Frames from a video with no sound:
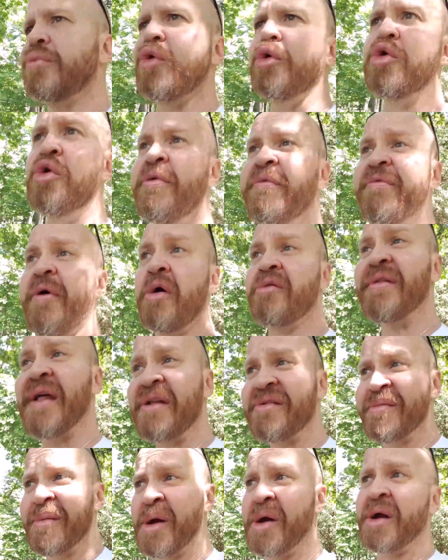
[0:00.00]
You invoke that
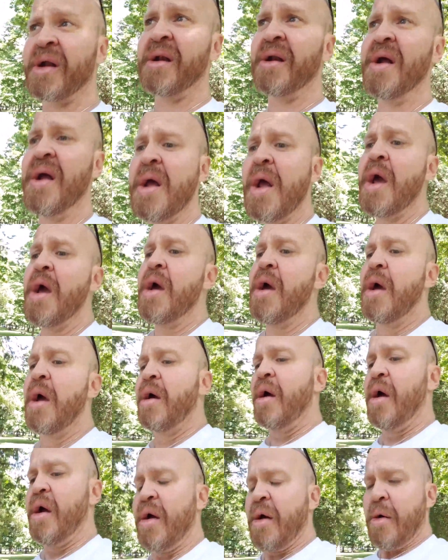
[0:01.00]
spirit
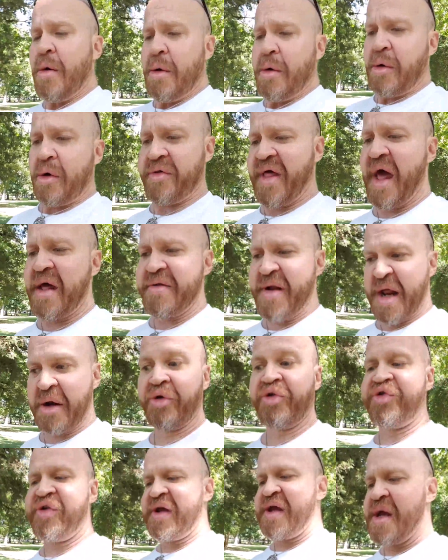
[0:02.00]
or that
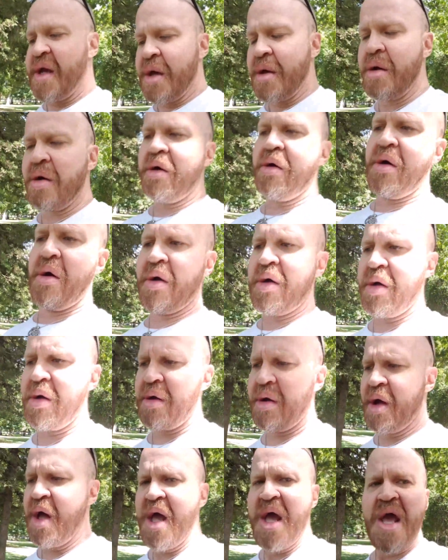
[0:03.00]
energy
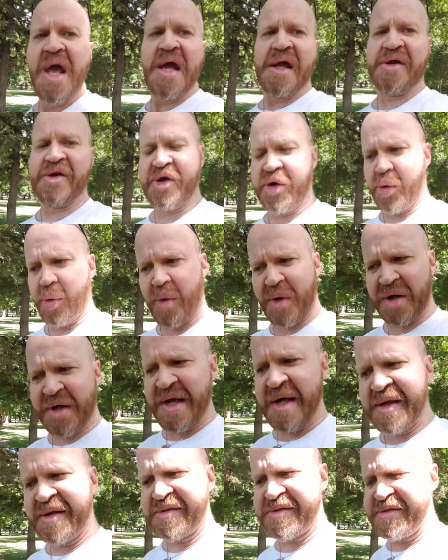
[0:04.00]
into your
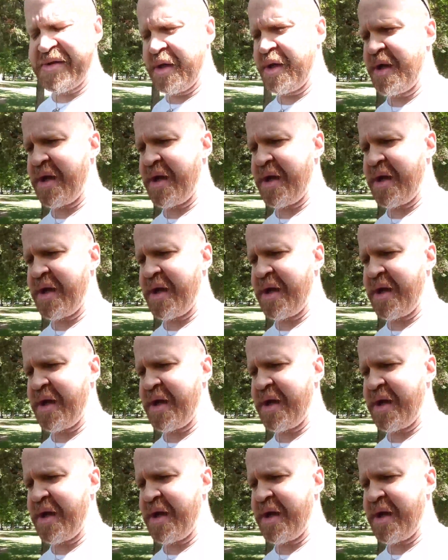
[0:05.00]
workings.